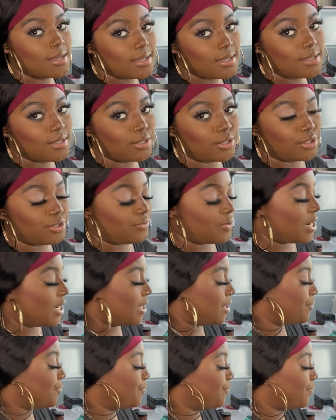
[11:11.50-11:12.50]
Your girl's
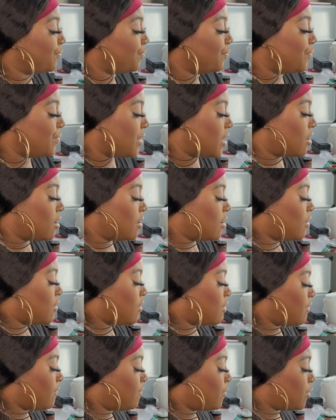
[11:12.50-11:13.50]
ready.
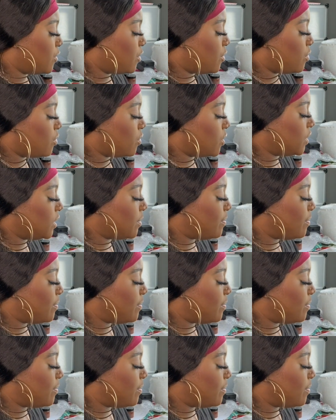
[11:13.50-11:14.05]
For the orgy